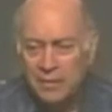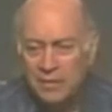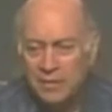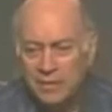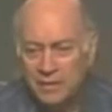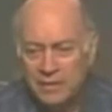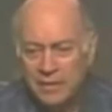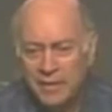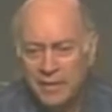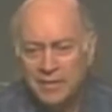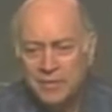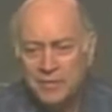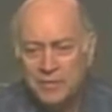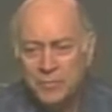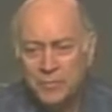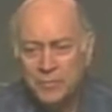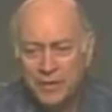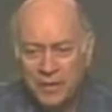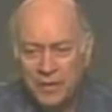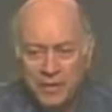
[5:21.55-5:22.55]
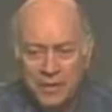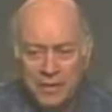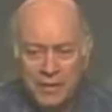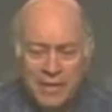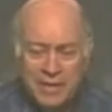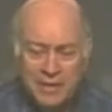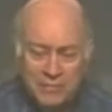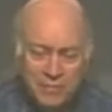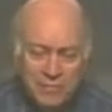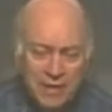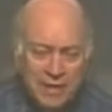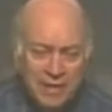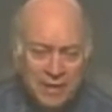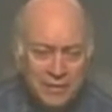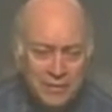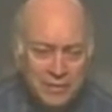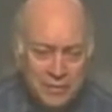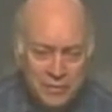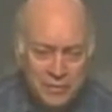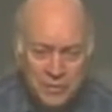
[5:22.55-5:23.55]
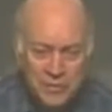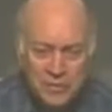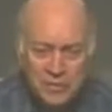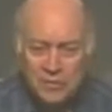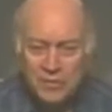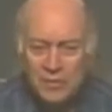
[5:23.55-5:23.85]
and get to where it has values